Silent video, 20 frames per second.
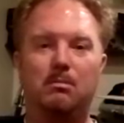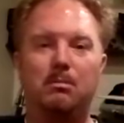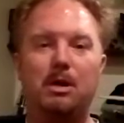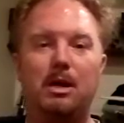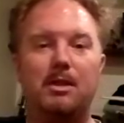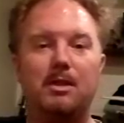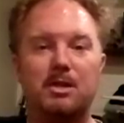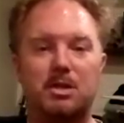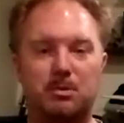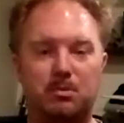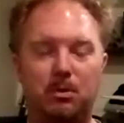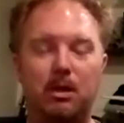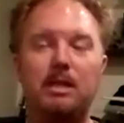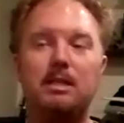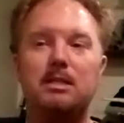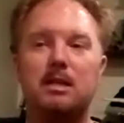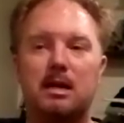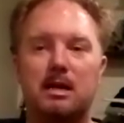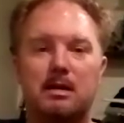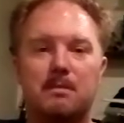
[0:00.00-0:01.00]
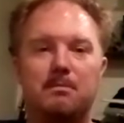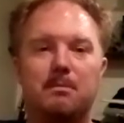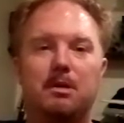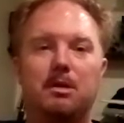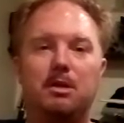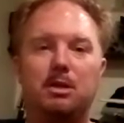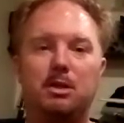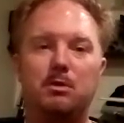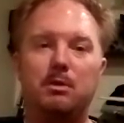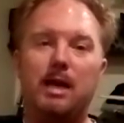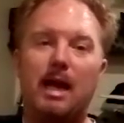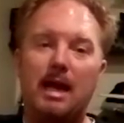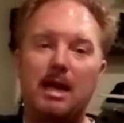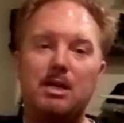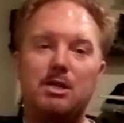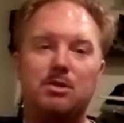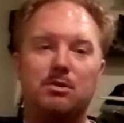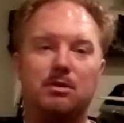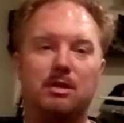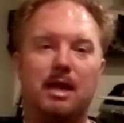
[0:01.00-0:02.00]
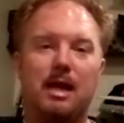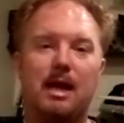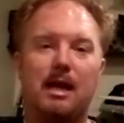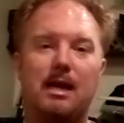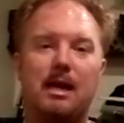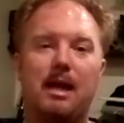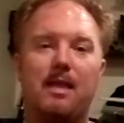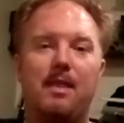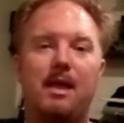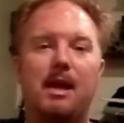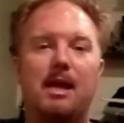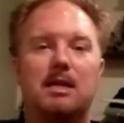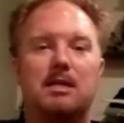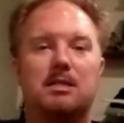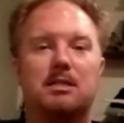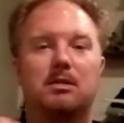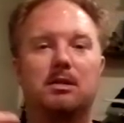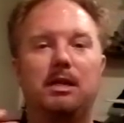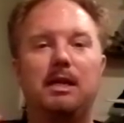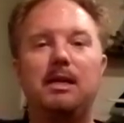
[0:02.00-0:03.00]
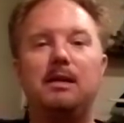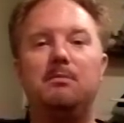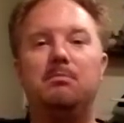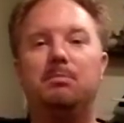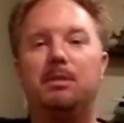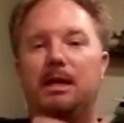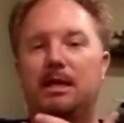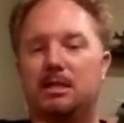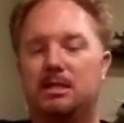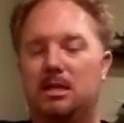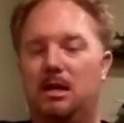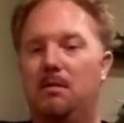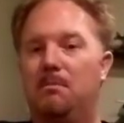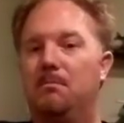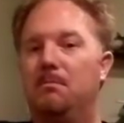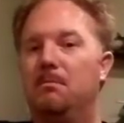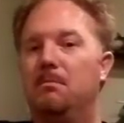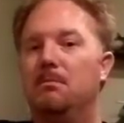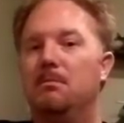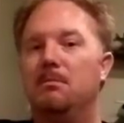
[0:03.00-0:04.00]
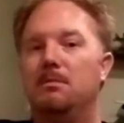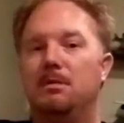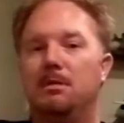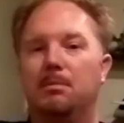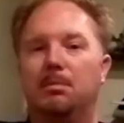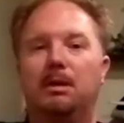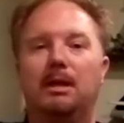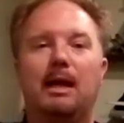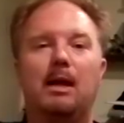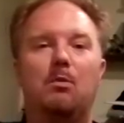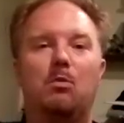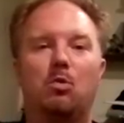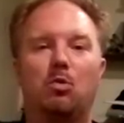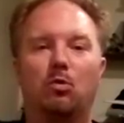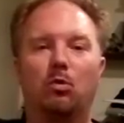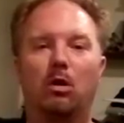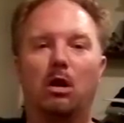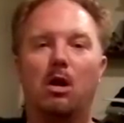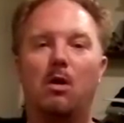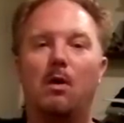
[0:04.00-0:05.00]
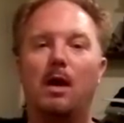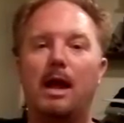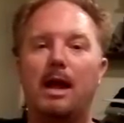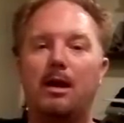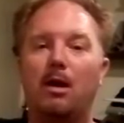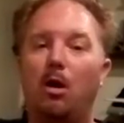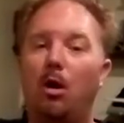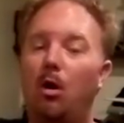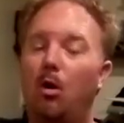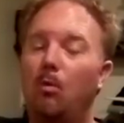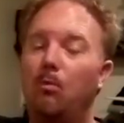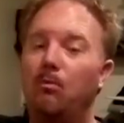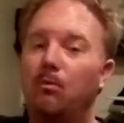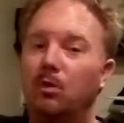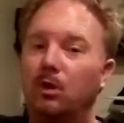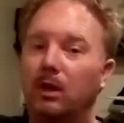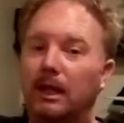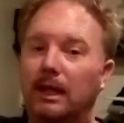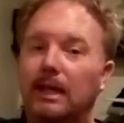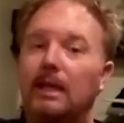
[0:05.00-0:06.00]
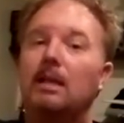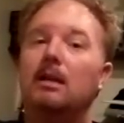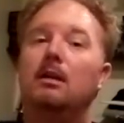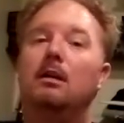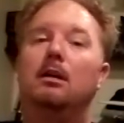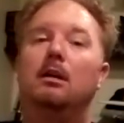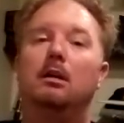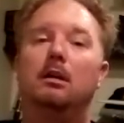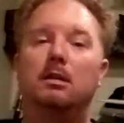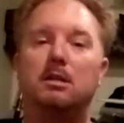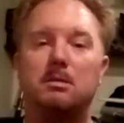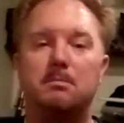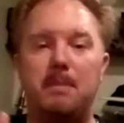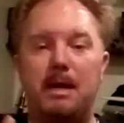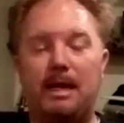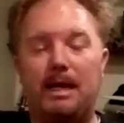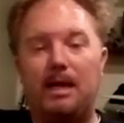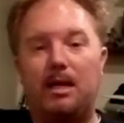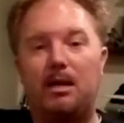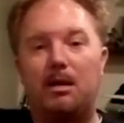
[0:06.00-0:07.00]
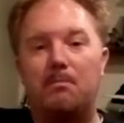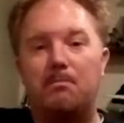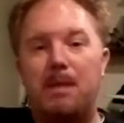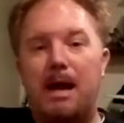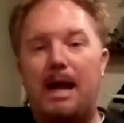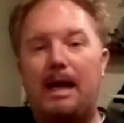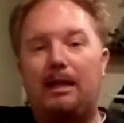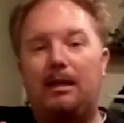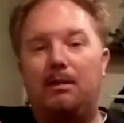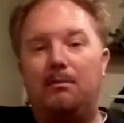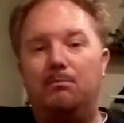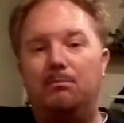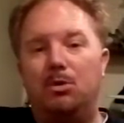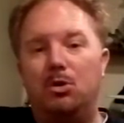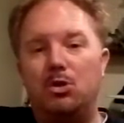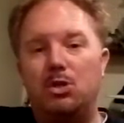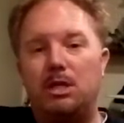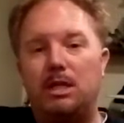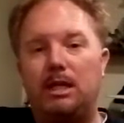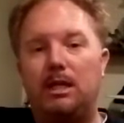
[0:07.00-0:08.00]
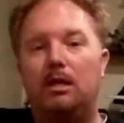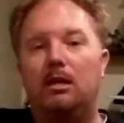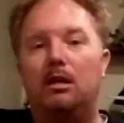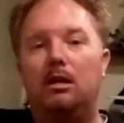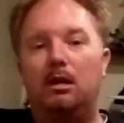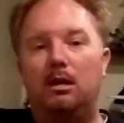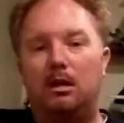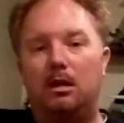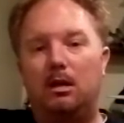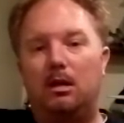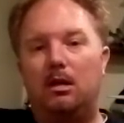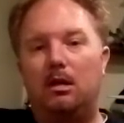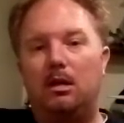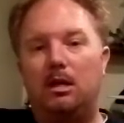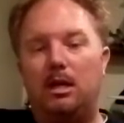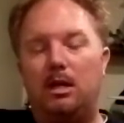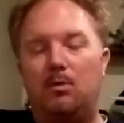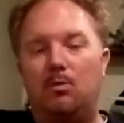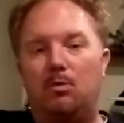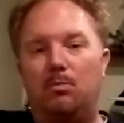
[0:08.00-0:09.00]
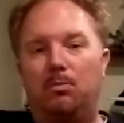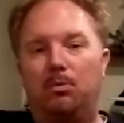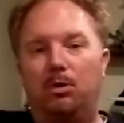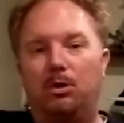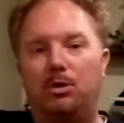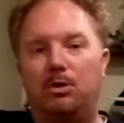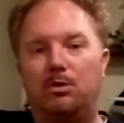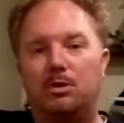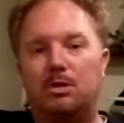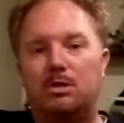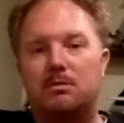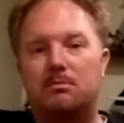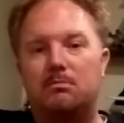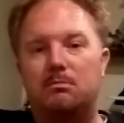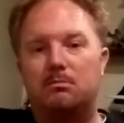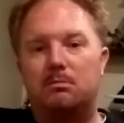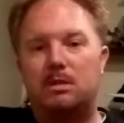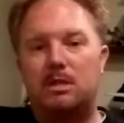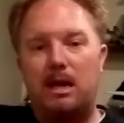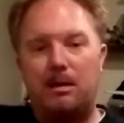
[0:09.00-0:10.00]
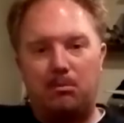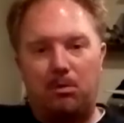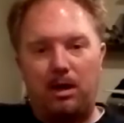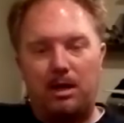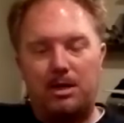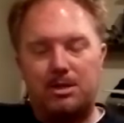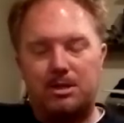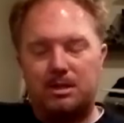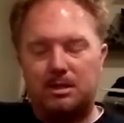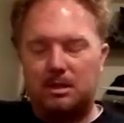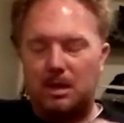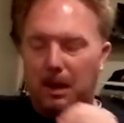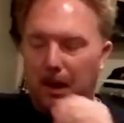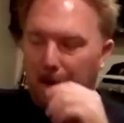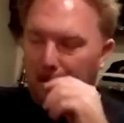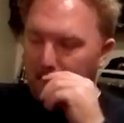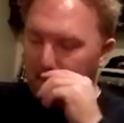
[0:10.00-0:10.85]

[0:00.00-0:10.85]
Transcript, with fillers: But in the springtime, you can do that, and then as the heat picks up, the plant will grow, and hopefully, to make it compact and bushy, it will produce side branches.